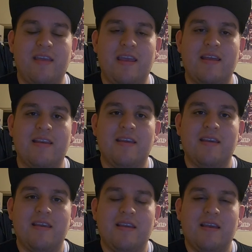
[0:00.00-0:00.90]
and
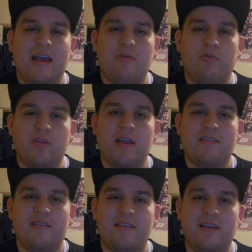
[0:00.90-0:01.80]
I really
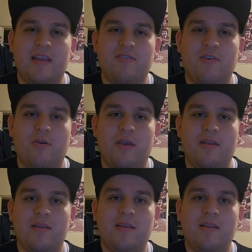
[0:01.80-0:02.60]
got to dig into it.